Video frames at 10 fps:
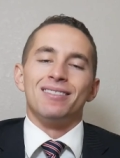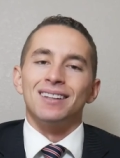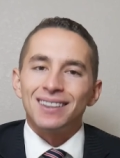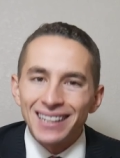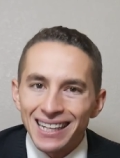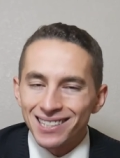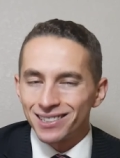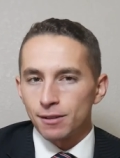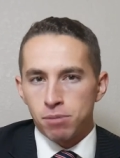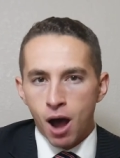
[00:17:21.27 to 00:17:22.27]
the
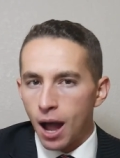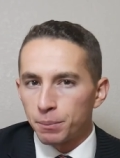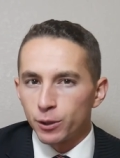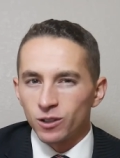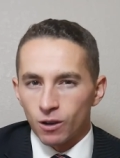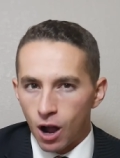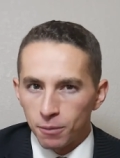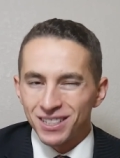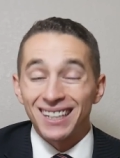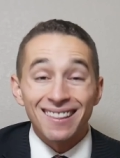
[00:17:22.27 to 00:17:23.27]
least popular option,